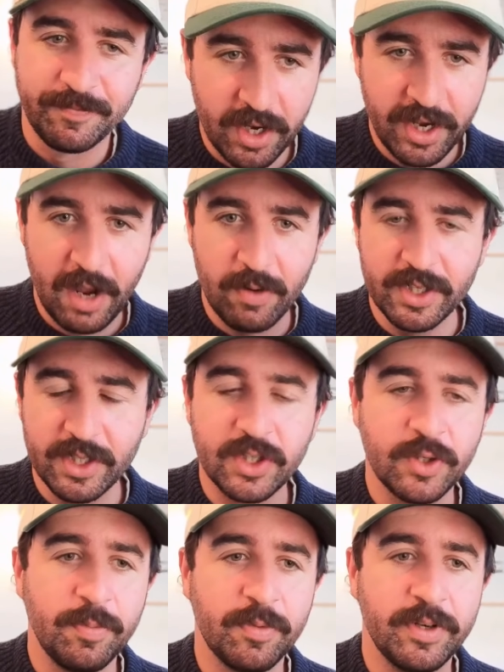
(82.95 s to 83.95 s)
Now, it's
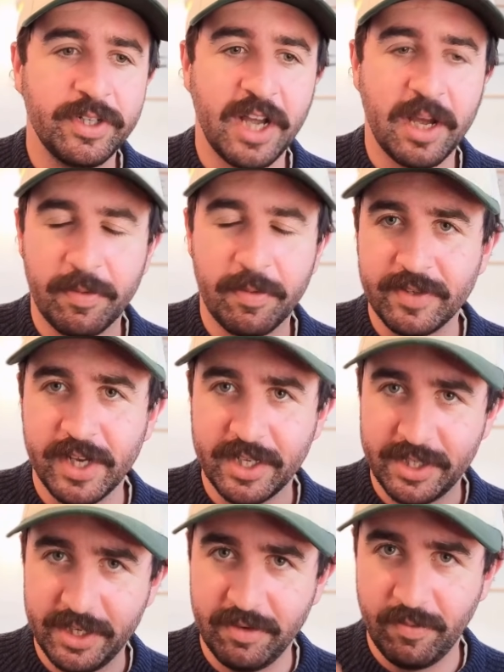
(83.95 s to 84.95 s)
super in-depth. I've
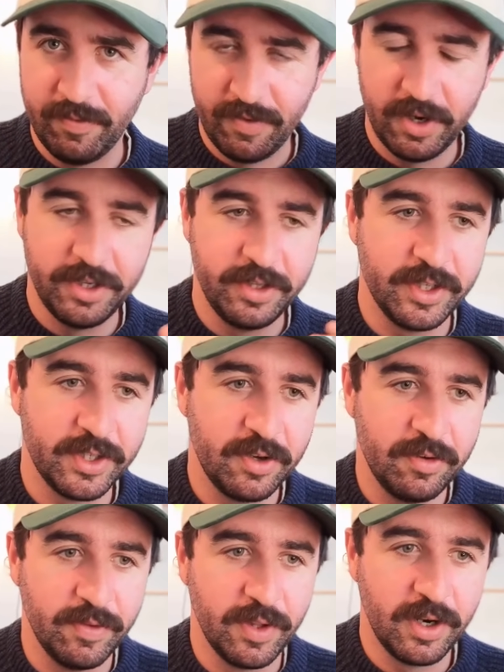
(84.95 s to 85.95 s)
tested and refined this
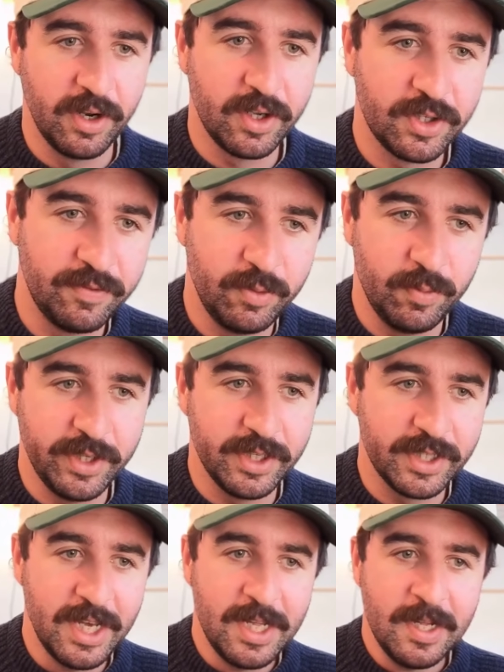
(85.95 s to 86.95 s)
over the last few
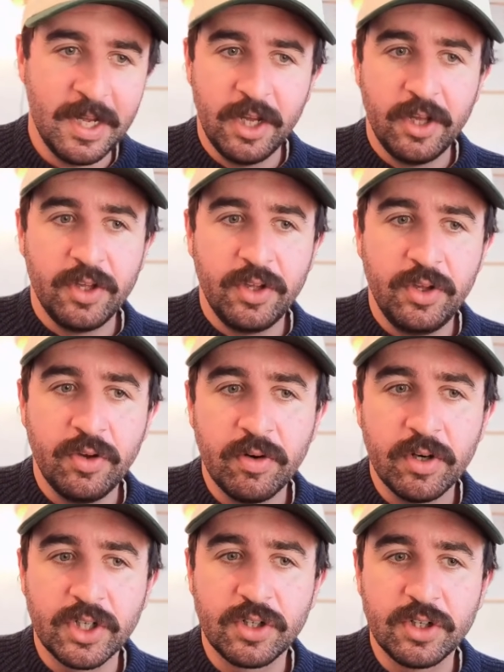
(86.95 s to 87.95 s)
weeks.
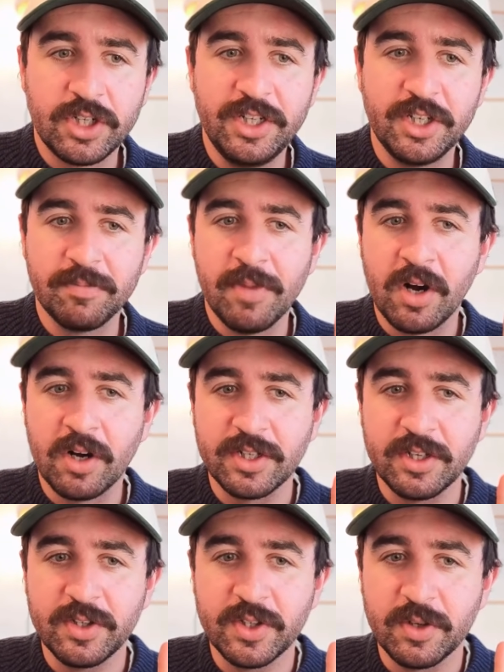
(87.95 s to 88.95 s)
You're a strategic
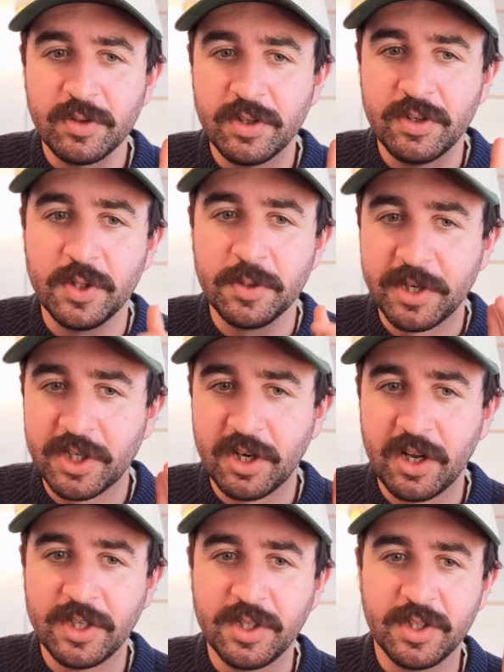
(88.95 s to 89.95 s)
marketing consultant who
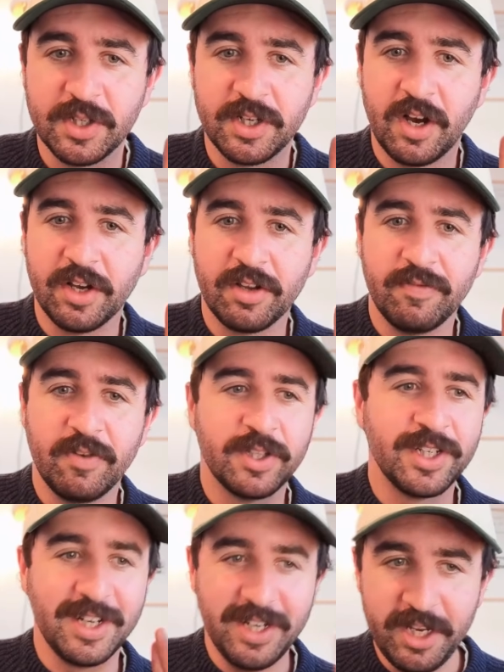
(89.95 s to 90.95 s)
specializes in
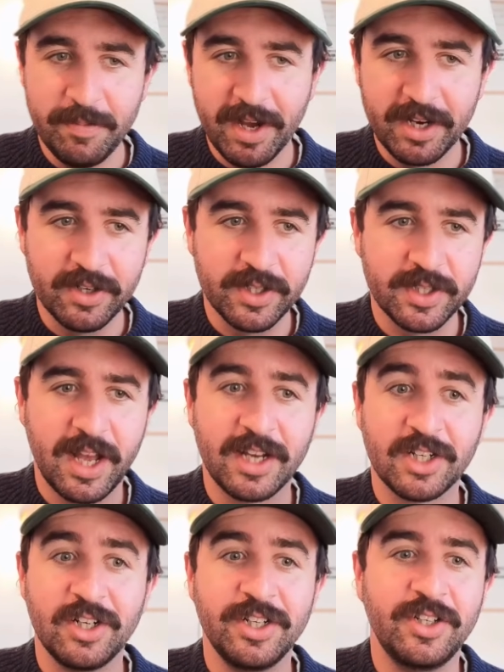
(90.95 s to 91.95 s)
high-converting lead magnets that
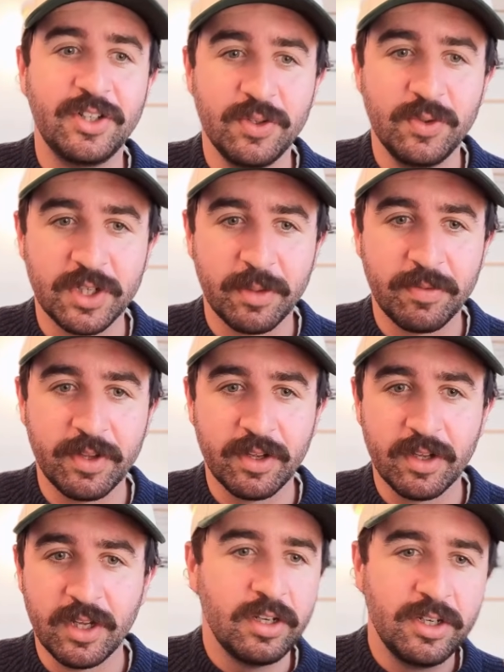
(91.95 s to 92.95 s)
actually do
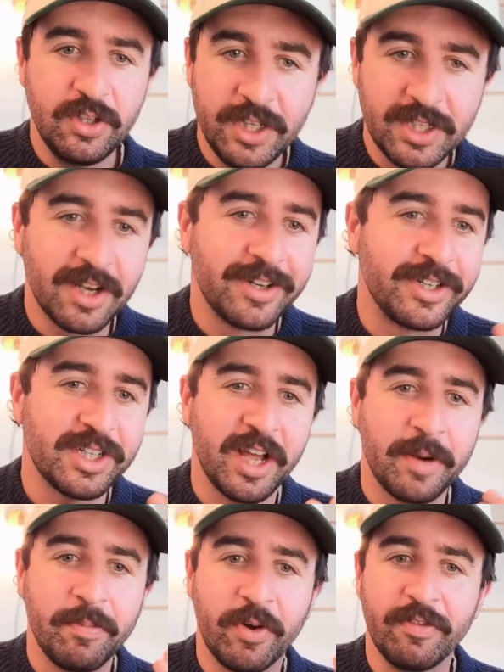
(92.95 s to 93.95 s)
something. You need to
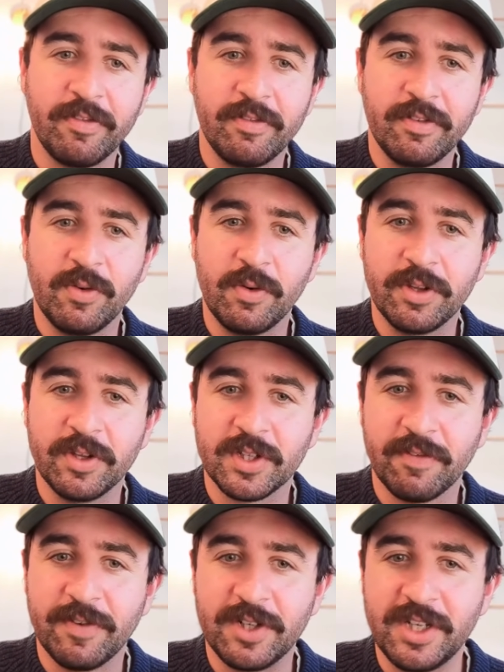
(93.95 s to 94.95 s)
understand modern
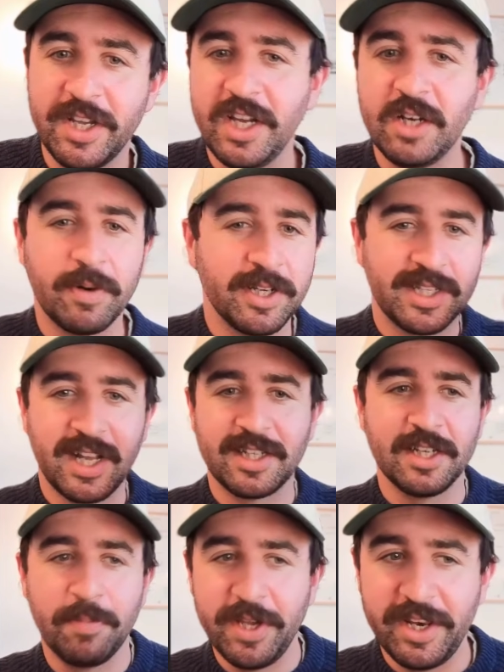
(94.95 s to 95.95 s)
audience are fatigued by
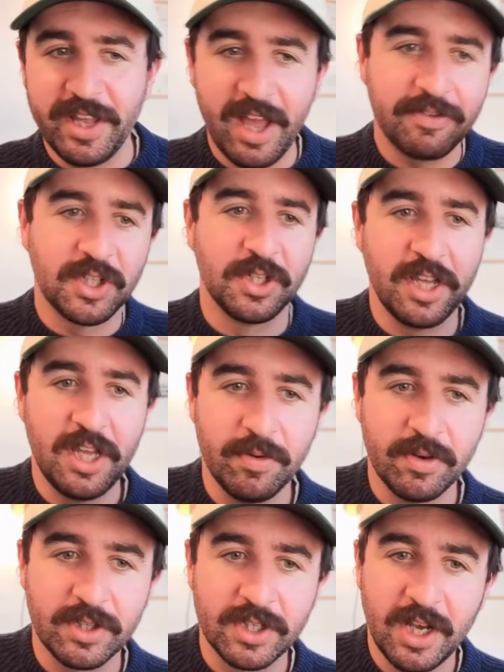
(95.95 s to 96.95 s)
static PDFs and
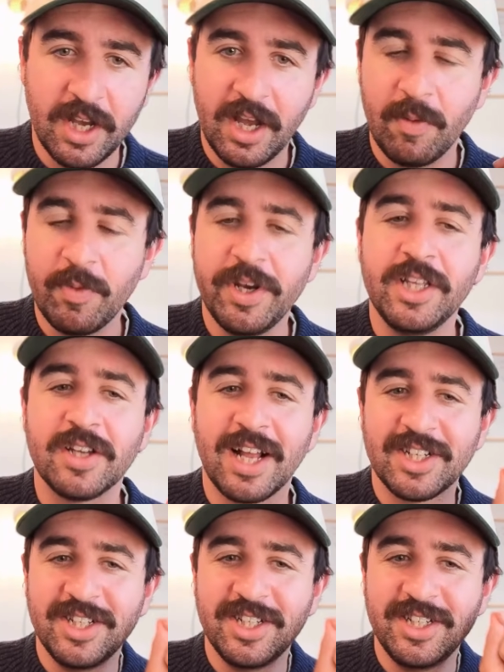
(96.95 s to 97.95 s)
ebooks, and we need to
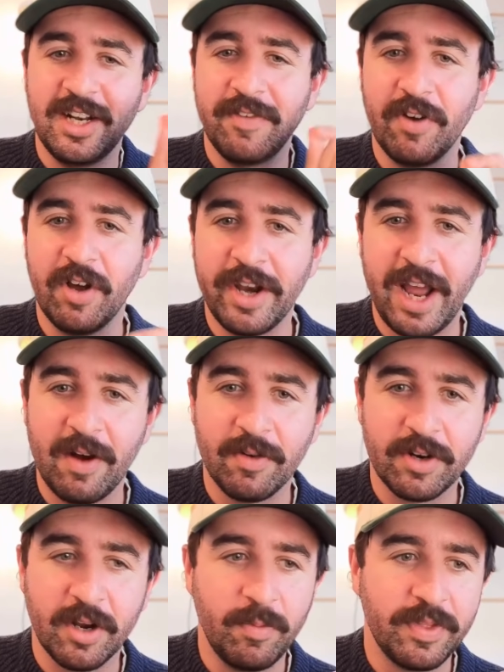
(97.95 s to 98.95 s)
actually deliver an
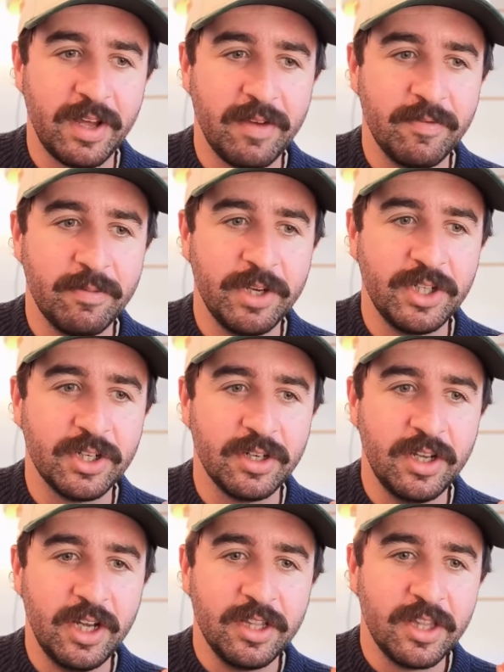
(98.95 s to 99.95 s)
outcome with that information.
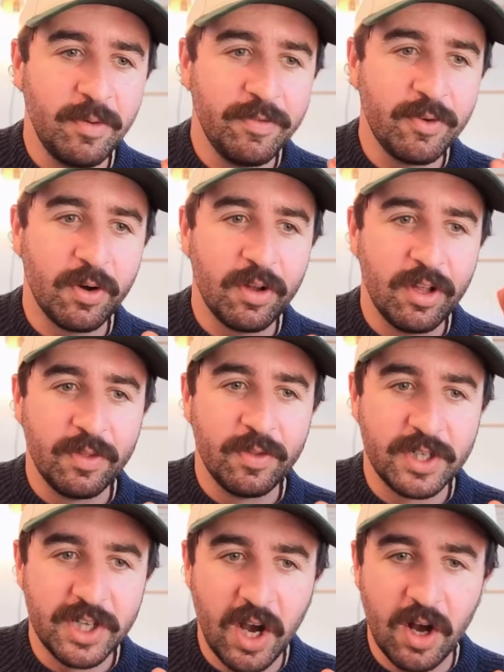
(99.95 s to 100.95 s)
Then we've got
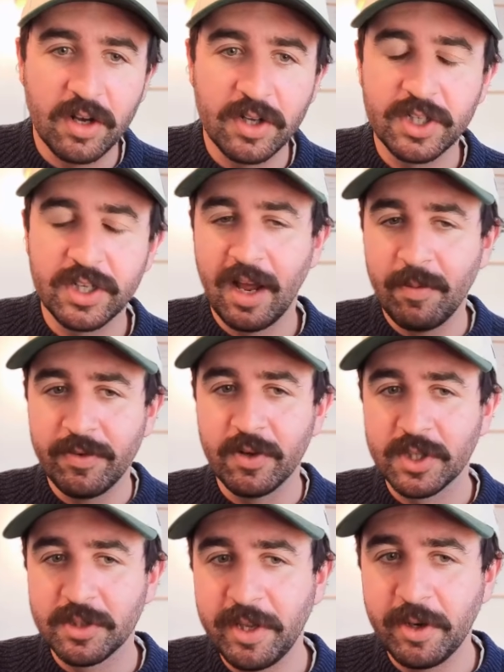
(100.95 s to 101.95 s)
the task, and we've
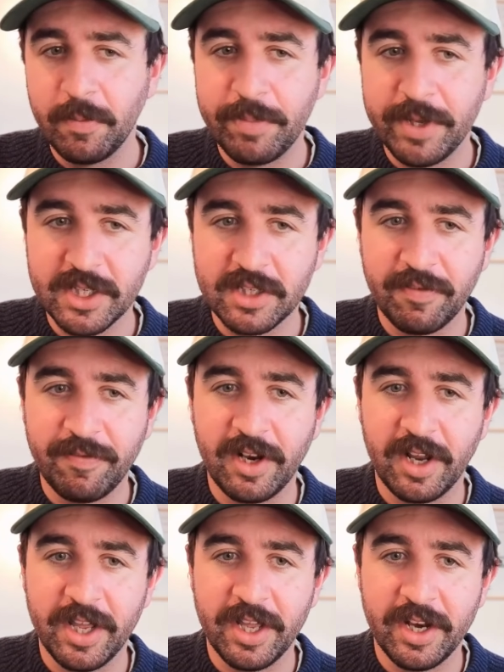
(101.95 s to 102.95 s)
got some little bits to
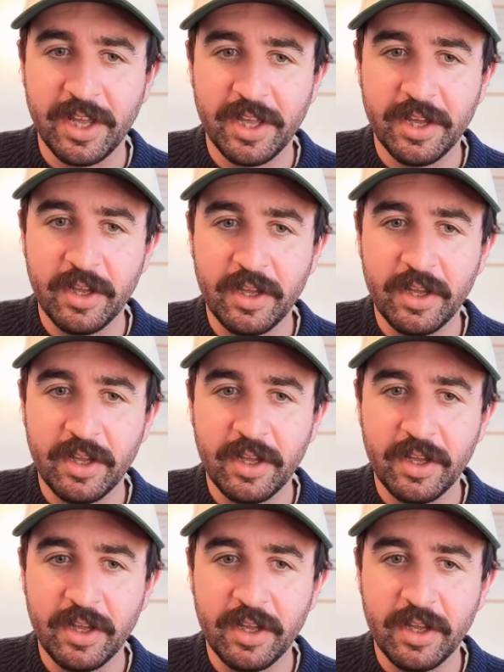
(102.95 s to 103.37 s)
fill in here.